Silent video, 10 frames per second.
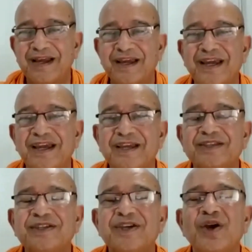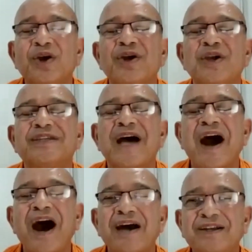His
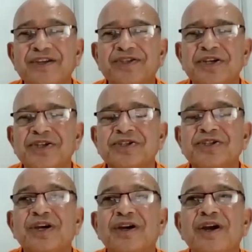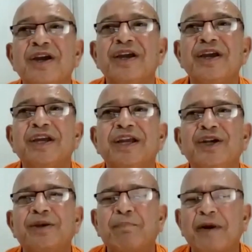heart is just
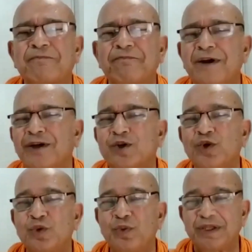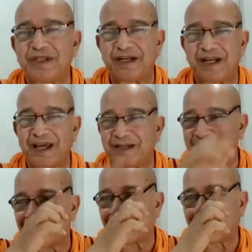in perfect tune with the
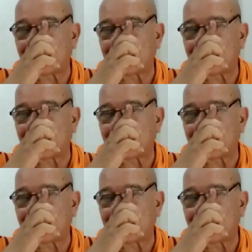nature.